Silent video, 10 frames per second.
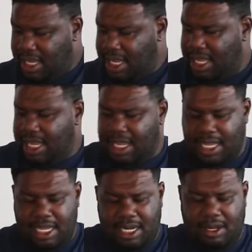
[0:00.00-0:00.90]

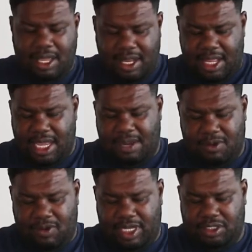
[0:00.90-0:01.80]
And then I'm
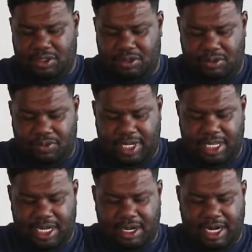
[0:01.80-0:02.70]
going to
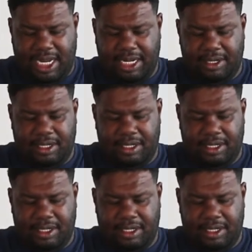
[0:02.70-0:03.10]
recenter it